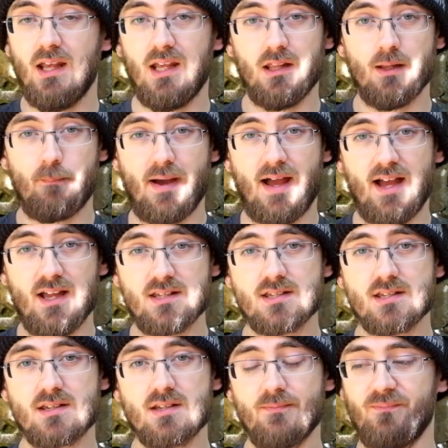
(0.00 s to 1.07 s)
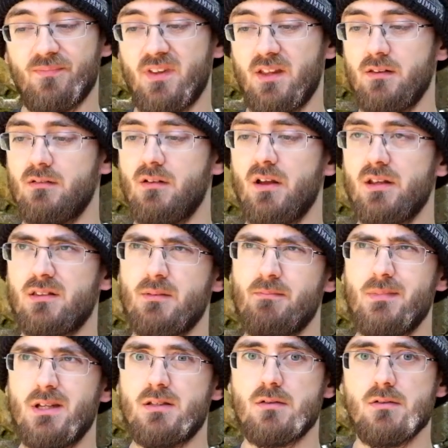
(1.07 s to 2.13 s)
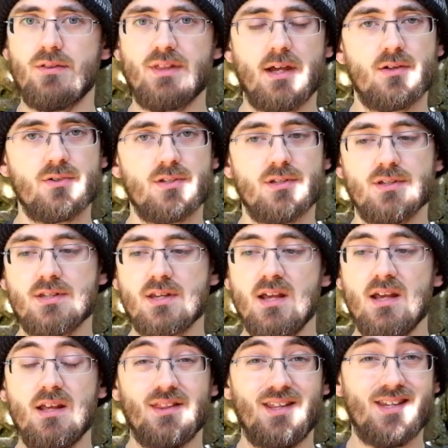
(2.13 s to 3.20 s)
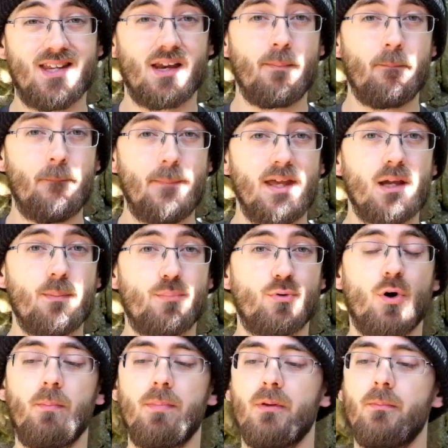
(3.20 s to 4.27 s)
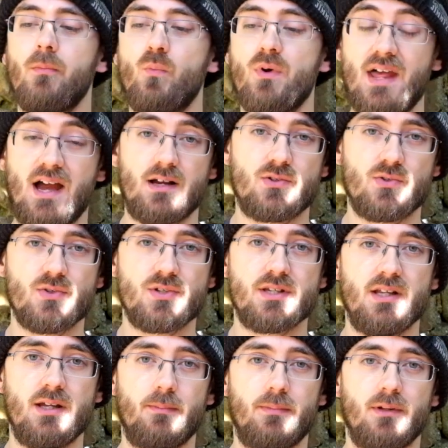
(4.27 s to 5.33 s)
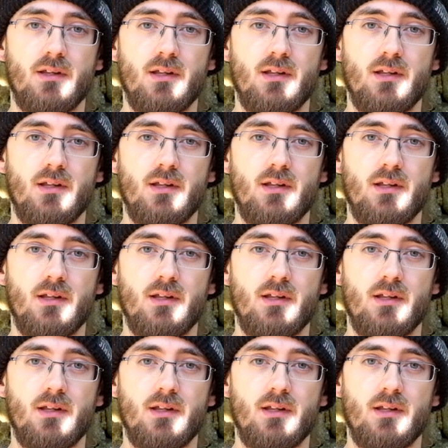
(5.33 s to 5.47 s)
In the past, in like the mid-2000s, these had a big problem with axle slip.